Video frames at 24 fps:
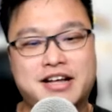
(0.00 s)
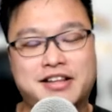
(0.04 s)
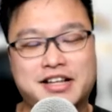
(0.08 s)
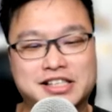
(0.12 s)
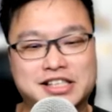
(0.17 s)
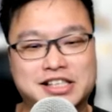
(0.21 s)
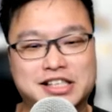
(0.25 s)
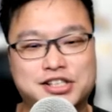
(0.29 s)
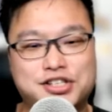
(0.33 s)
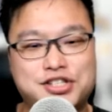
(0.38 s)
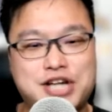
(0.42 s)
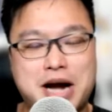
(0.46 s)

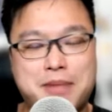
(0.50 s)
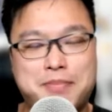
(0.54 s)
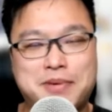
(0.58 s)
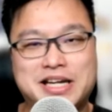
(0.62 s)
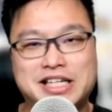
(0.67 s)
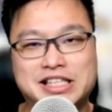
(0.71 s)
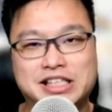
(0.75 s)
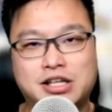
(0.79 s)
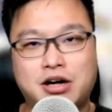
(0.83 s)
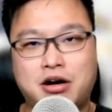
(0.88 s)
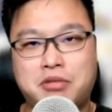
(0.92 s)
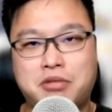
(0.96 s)
there's this
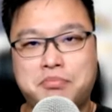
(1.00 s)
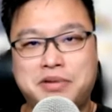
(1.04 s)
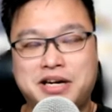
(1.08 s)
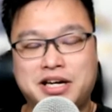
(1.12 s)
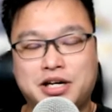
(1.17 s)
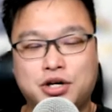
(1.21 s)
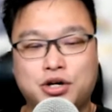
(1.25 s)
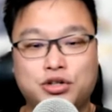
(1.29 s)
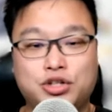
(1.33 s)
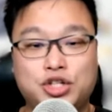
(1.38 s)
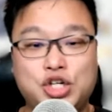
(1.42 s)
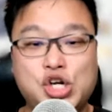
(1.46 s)
Japanese company
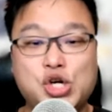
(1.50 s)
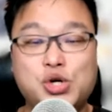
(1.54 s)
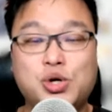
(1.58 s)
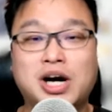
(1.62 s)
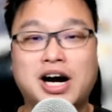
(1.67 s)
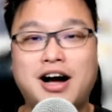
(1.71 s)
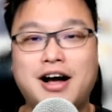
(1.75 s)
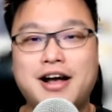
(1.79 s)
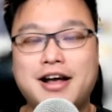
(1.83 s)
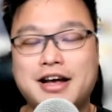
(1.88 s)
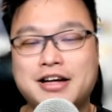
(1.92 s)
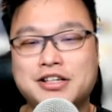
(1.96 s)
called
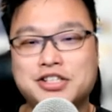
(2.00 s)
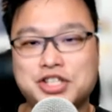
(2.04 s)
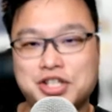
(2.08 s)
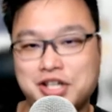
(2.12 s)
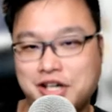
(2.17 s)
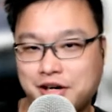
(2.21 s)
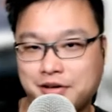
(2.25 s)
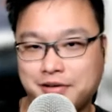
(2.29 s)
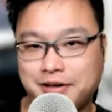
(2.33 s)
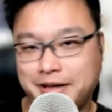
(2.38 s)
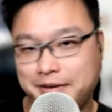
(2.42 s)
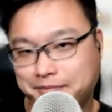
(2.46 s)
Yukai
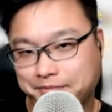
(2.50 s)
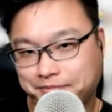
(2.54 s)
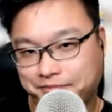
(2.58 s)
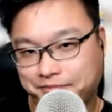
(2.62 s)
Engineering.